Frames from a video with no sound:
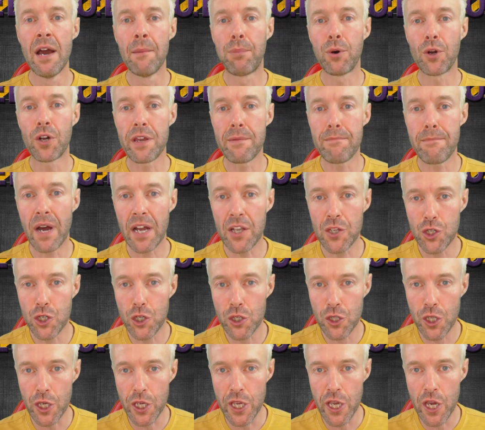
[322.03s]
But
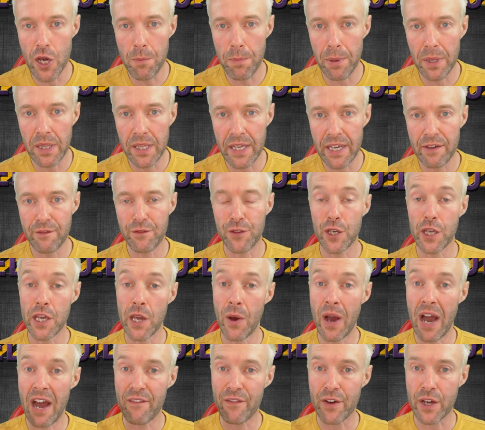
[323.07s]
imagine that you believe that
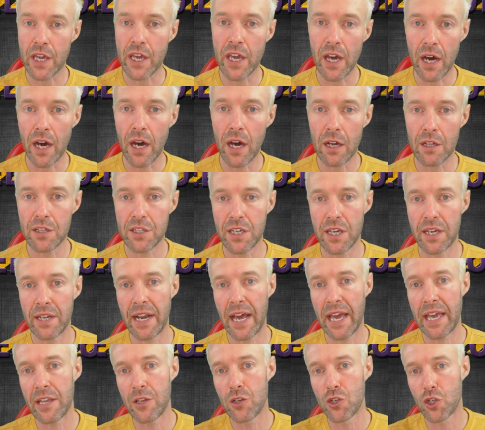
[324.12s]
you have a guardian
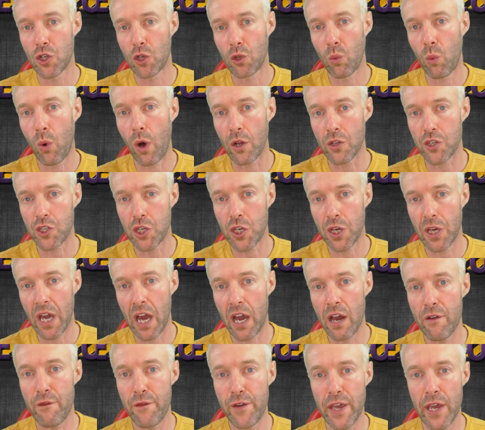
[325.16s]
angel watching
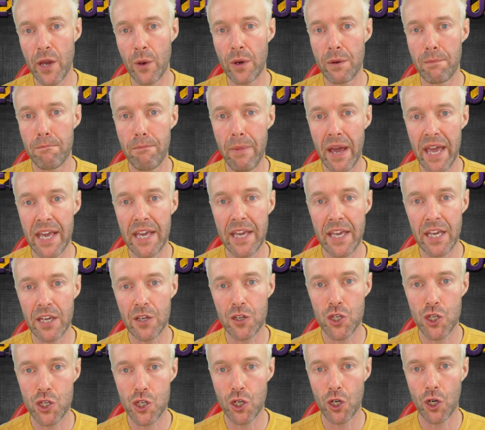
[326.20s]
over you and making
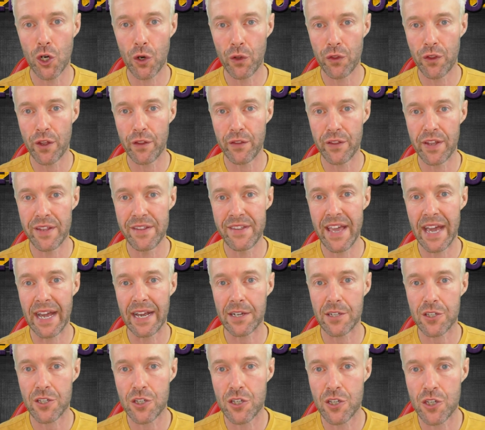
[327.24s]
sure that the
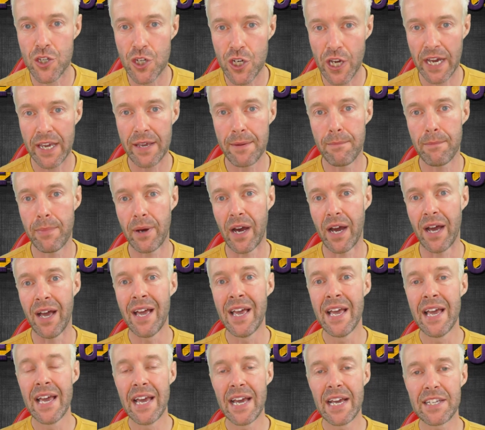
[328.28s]
next chamber
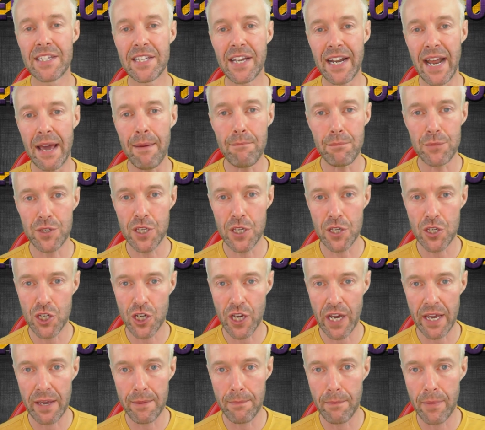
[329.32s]
is an empty
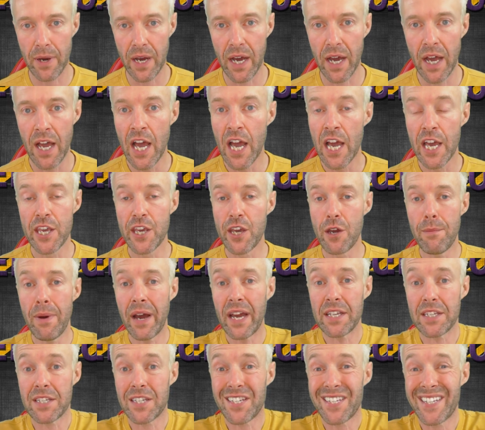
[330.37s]
chamber. You
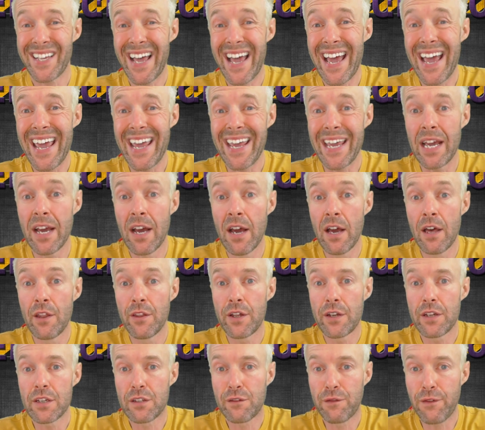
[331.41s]
might say
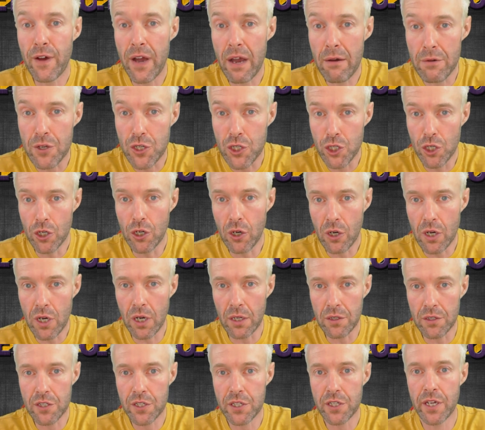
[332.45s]
that as far as you're
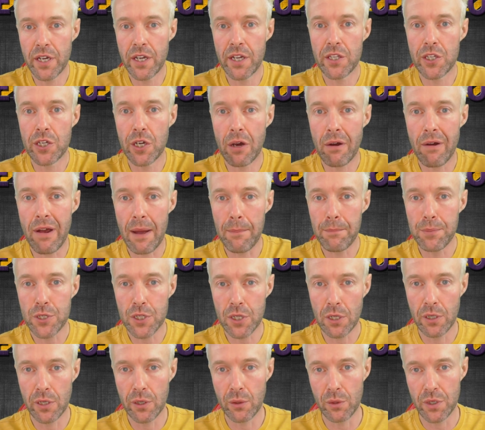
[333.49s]
concerned, you're
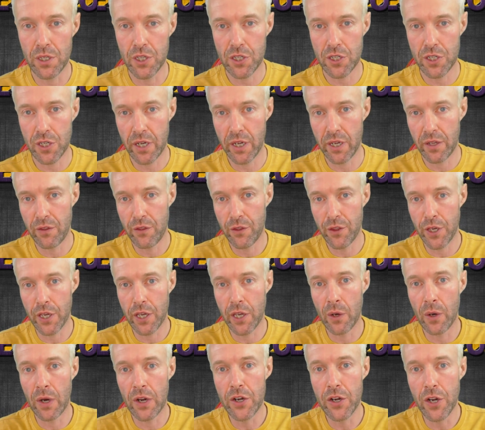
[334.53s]
absolutely certain that
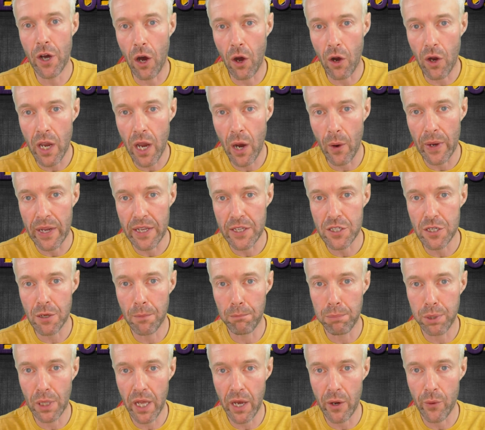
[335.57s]
you are not going to
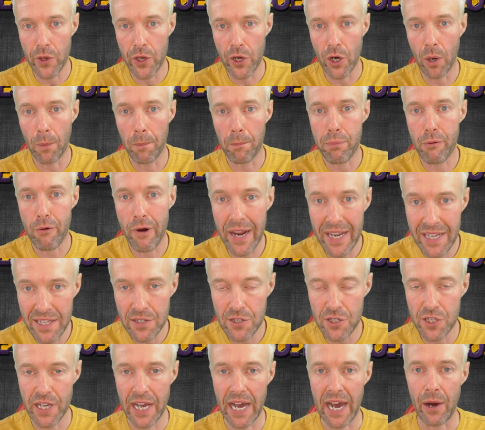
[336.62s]
blow your
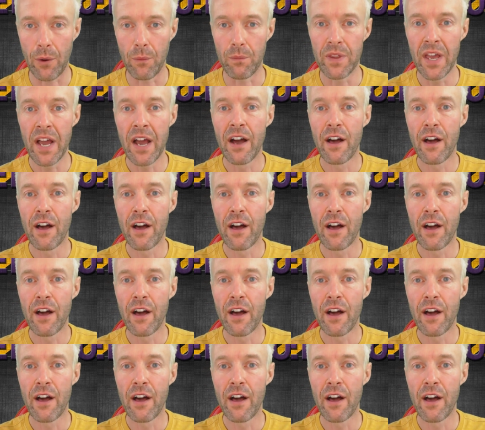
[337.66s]
brains out.